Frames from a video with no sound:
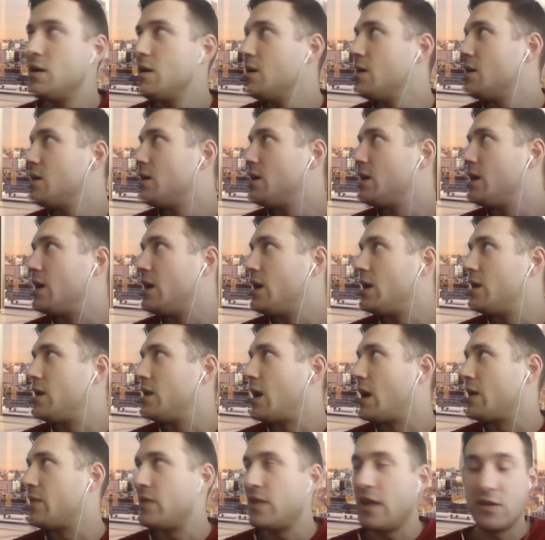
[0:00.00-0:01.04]
And
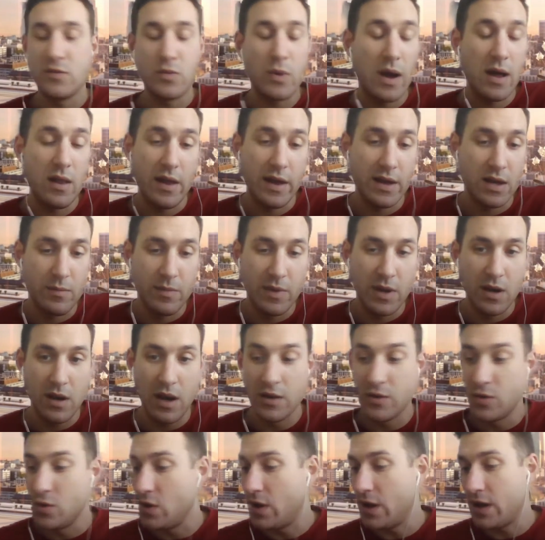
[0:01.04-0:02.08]
that's why I like him here. I
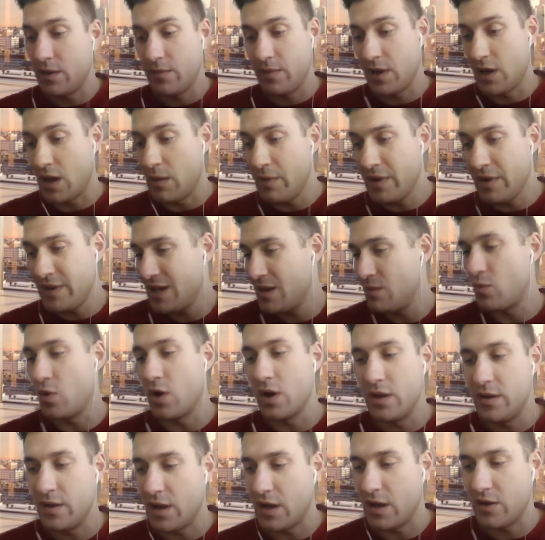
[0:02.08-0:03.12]
do like him here. I might take him one
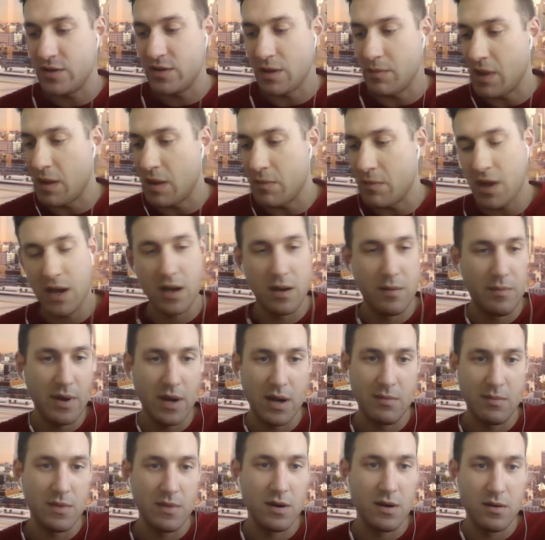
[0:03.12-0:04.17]
and done or something. I'm not going to bet
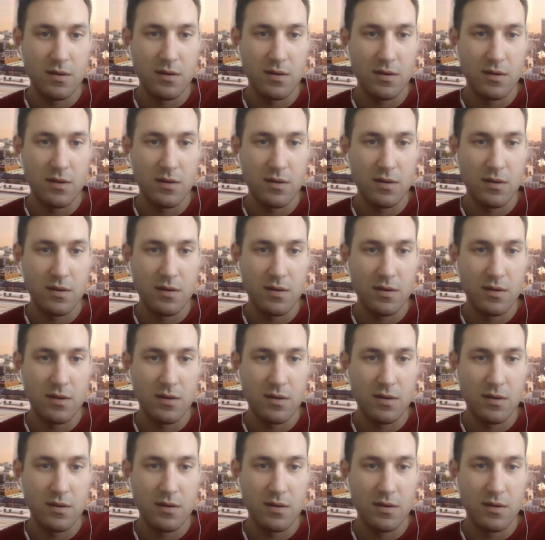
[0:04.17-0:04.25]
him though.